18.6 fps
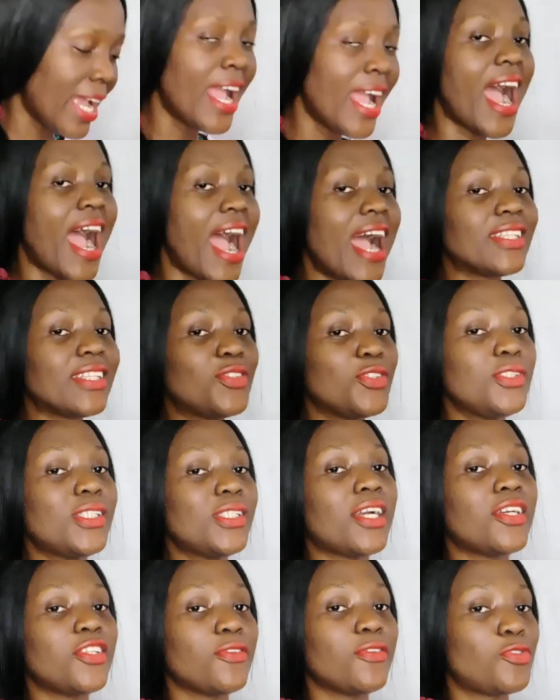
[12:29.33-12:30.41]
Those that kind
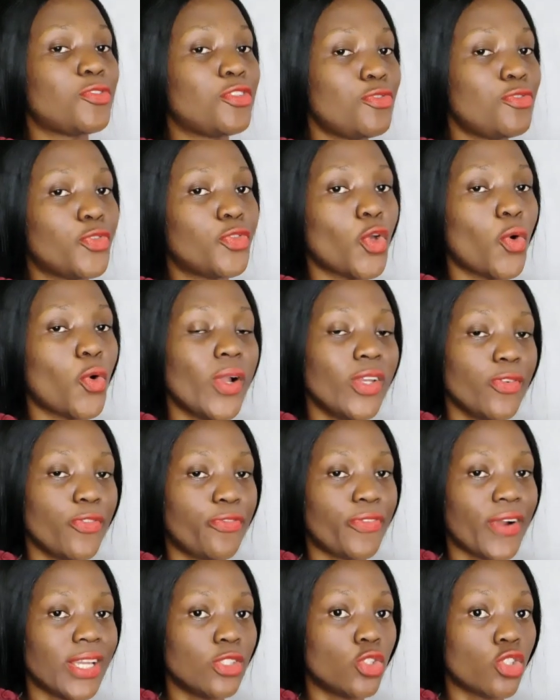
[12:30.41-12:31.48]
of thrift store when you find
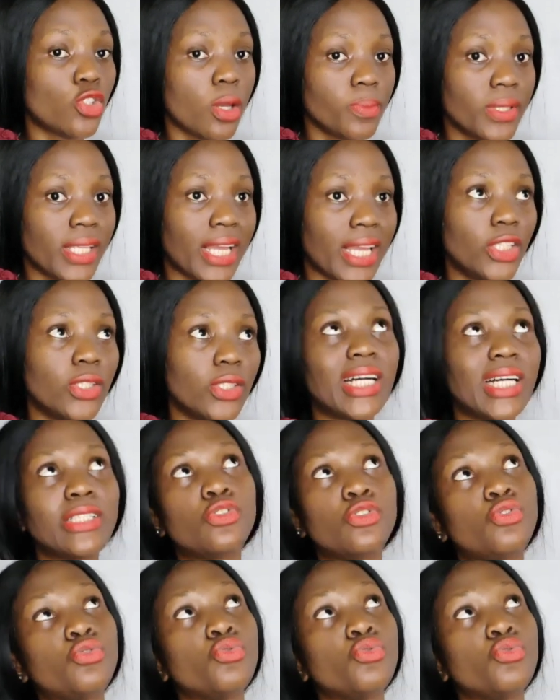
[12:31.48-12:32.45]
something and you have to